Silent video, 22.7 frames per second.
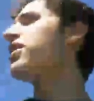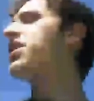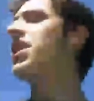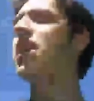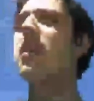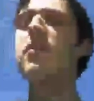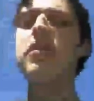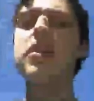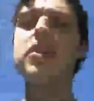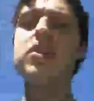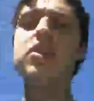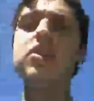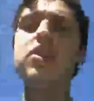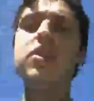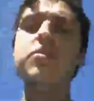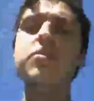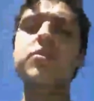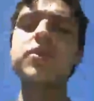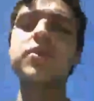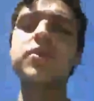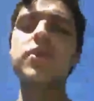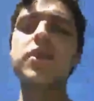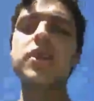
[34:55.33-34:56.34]
Damn, that's a good
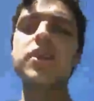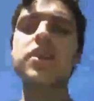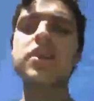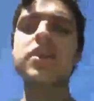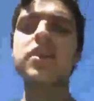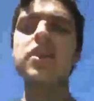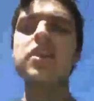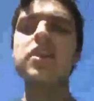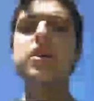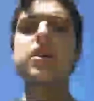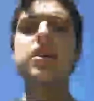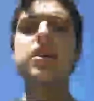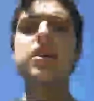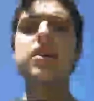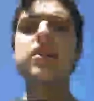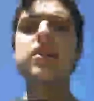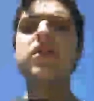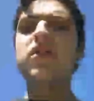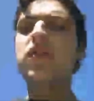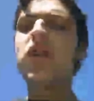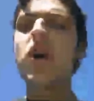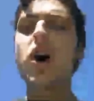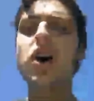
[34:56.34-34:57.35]
movie.
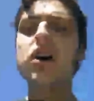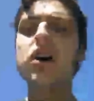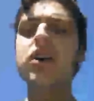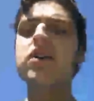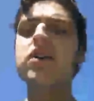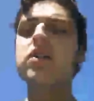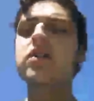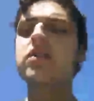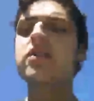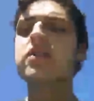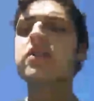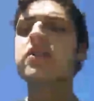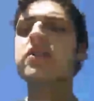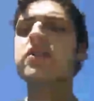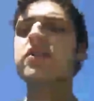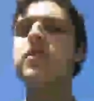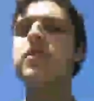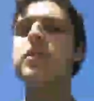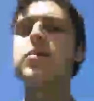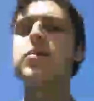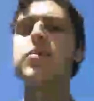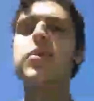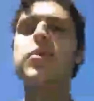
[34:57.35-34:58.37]
Fuck.
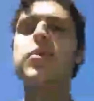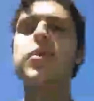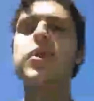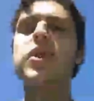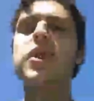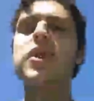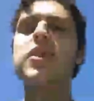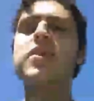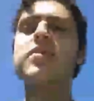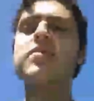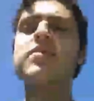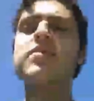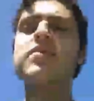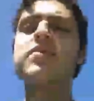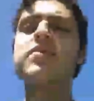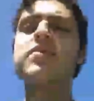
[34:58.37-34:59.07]
Number 1.